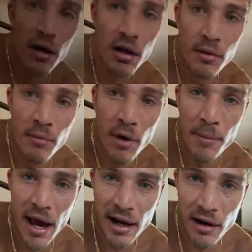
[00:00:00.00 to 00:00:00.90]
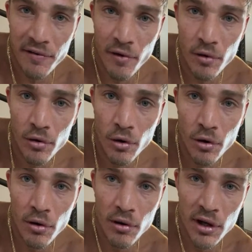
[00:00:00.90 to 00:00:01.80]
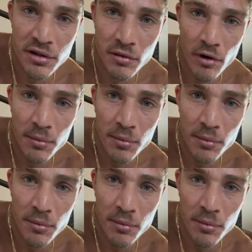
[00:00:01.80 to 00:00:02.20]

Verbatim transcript: bad, I got a phone call interrupting.